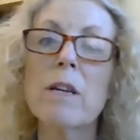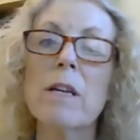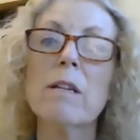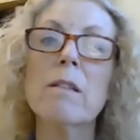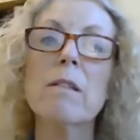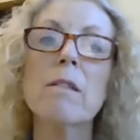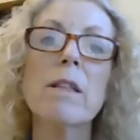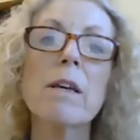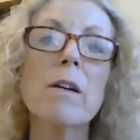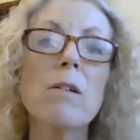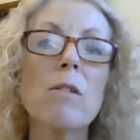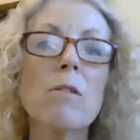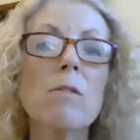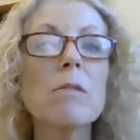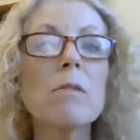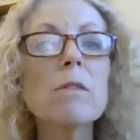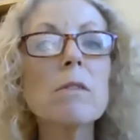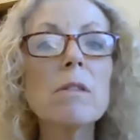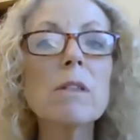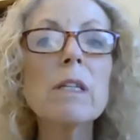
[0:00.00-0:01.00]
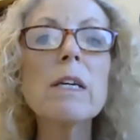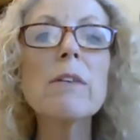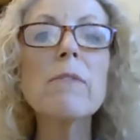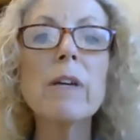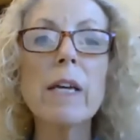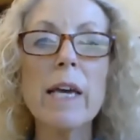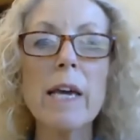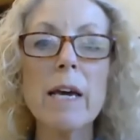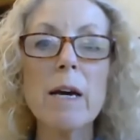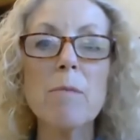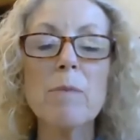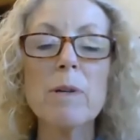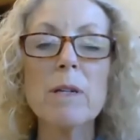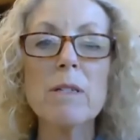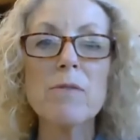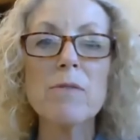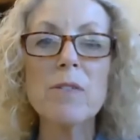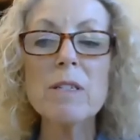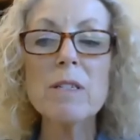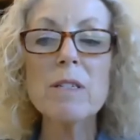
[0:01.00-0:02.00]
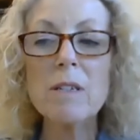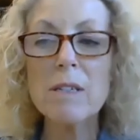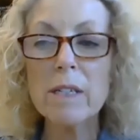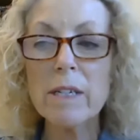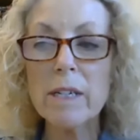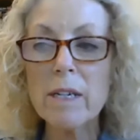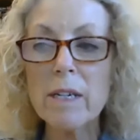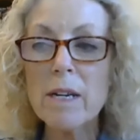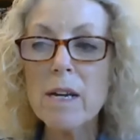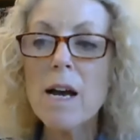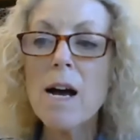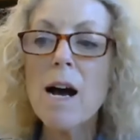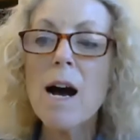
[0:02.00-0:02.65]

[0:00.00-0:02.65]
and their leaving campus physically.